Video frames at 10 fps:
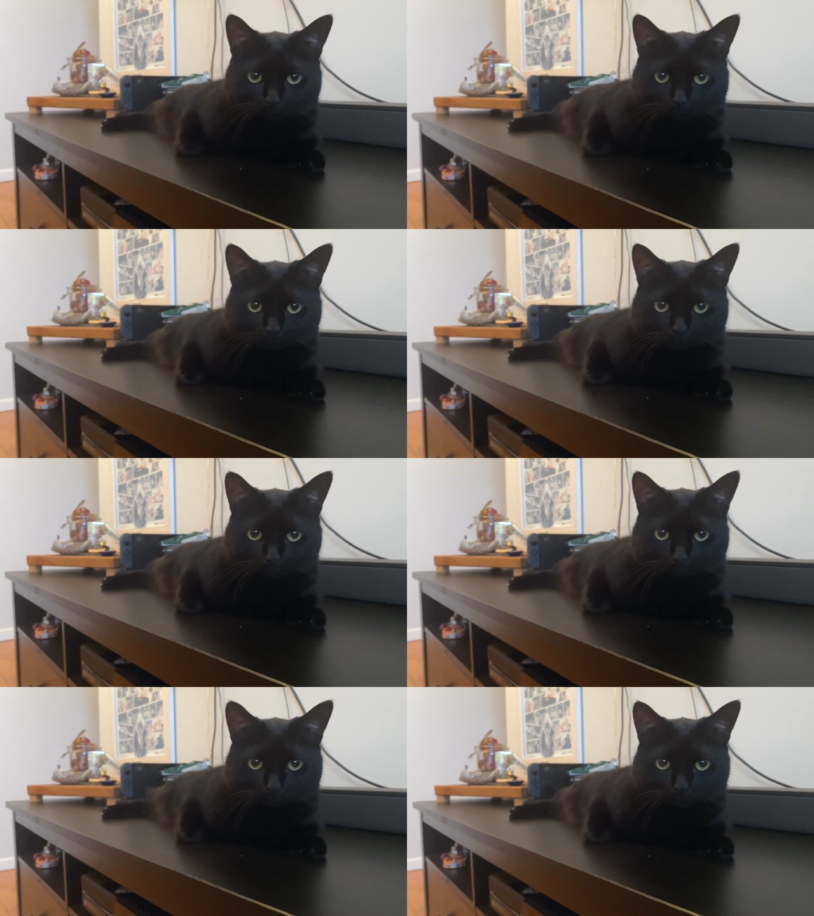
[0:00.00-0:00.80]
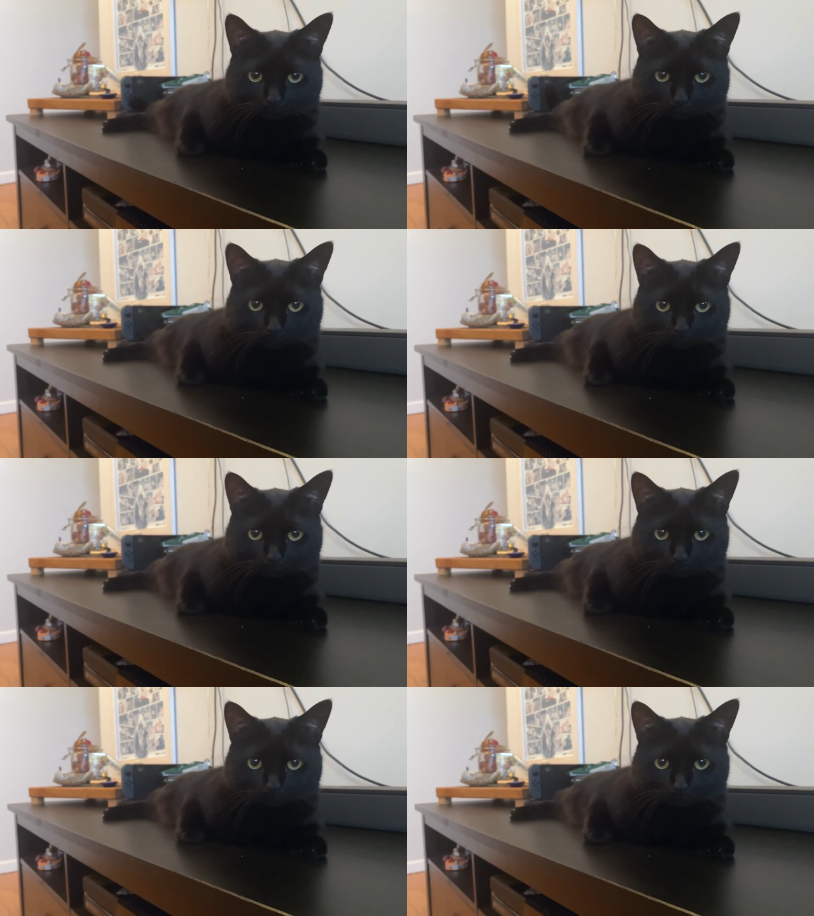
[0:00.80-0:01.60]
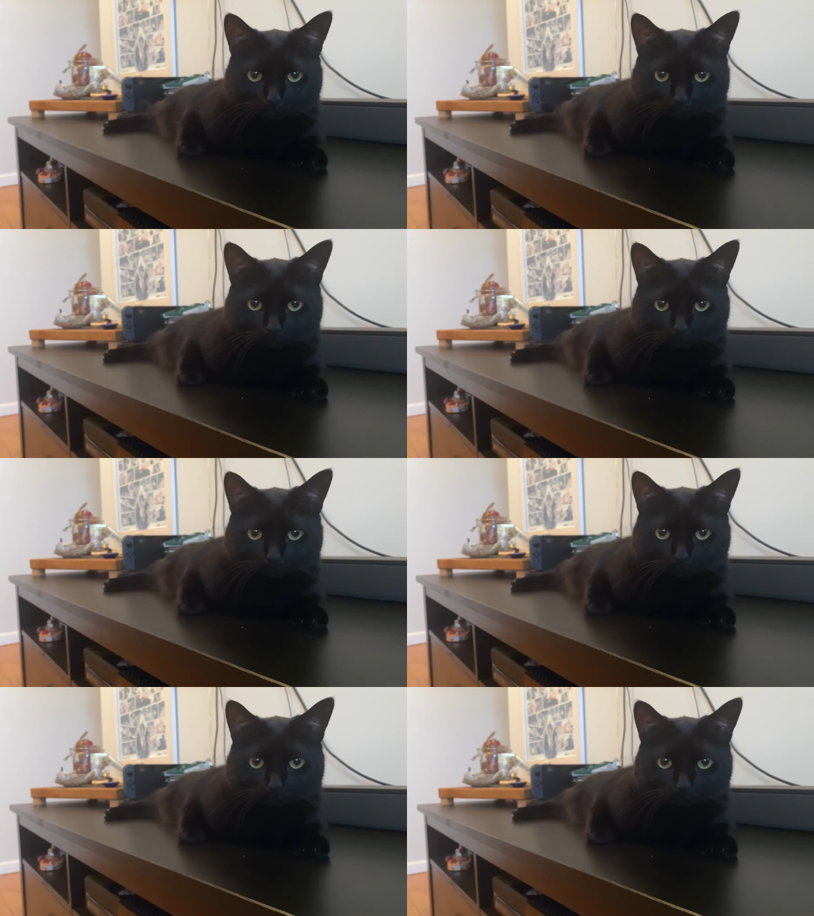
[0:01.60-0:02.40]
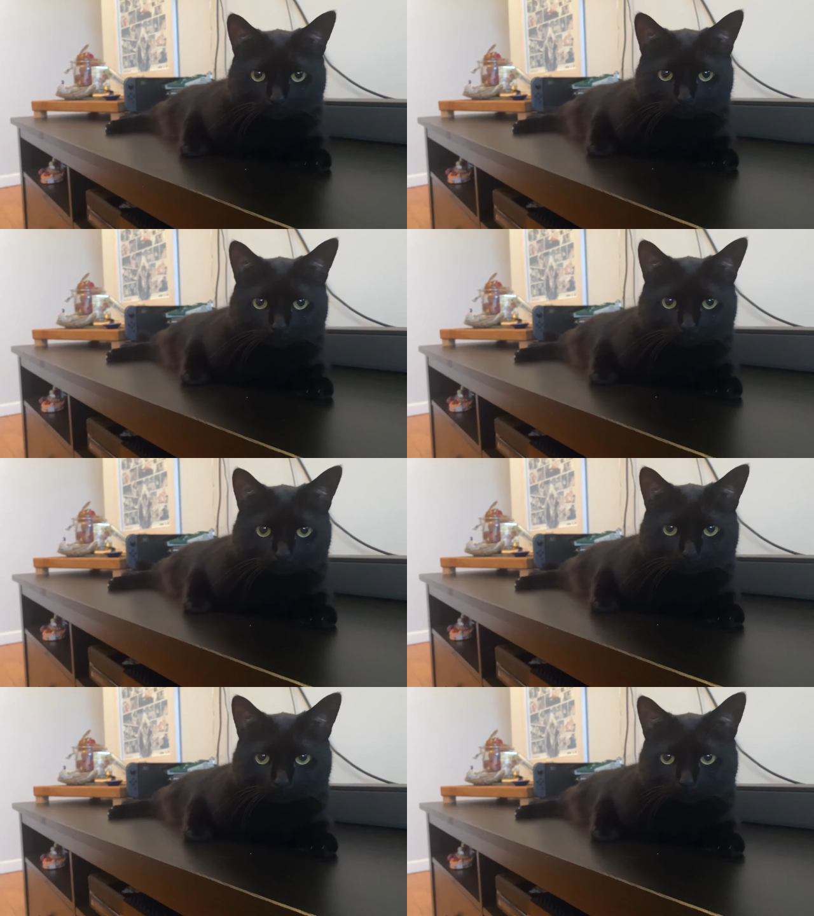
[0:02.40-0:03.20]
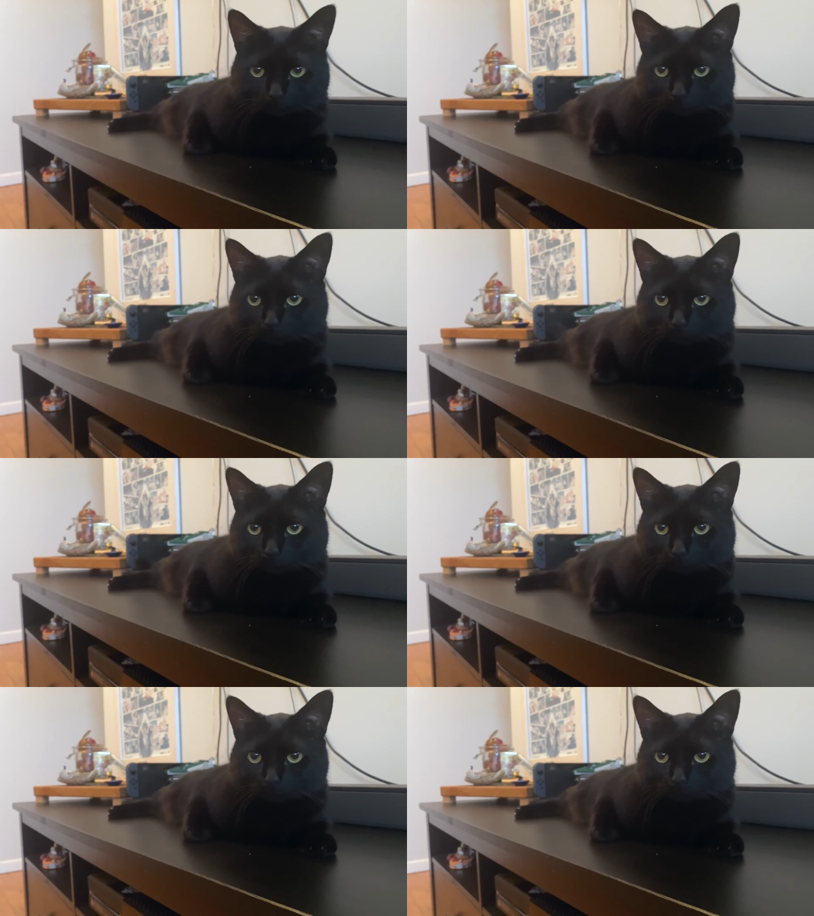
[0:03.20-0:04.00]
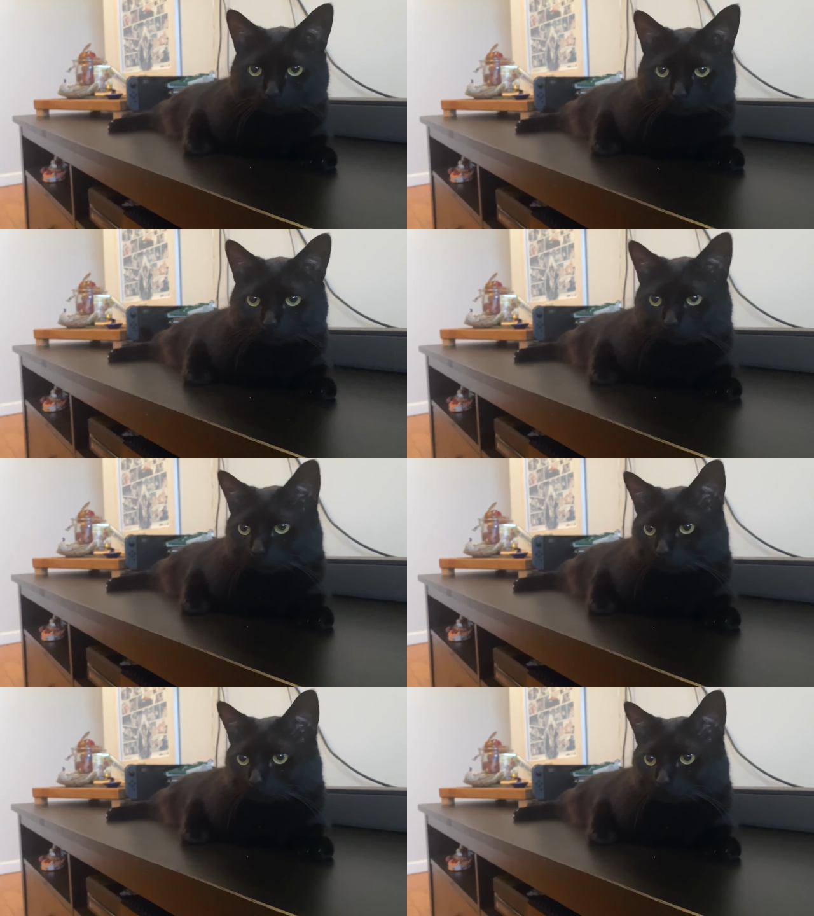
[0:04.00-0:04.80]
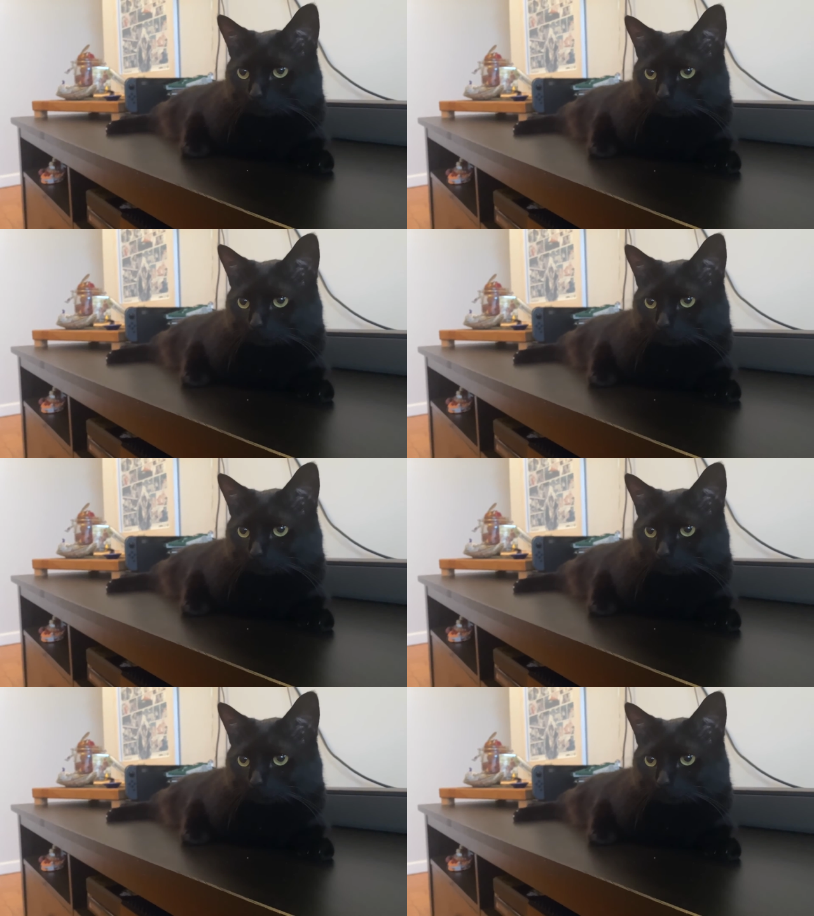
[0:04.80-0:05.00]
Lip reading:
Nobody's mouth can be seen.